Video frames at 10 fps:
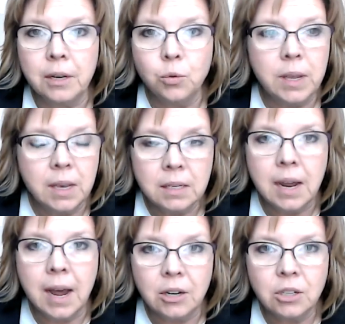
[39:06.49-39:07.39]
We get to
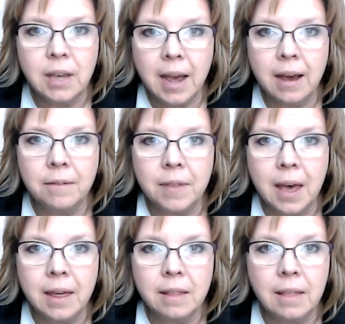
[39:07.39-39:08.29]
actually have
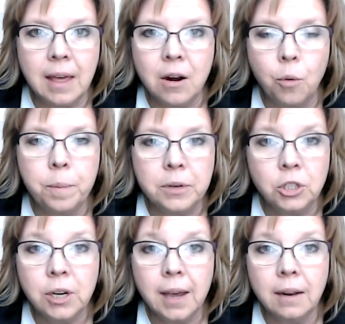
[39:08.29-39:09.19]
that open
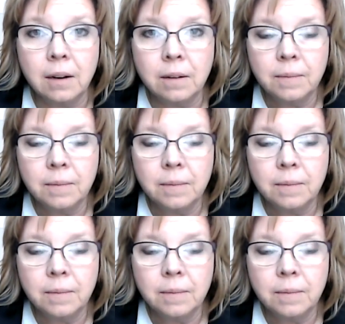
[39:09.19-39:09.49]
channel.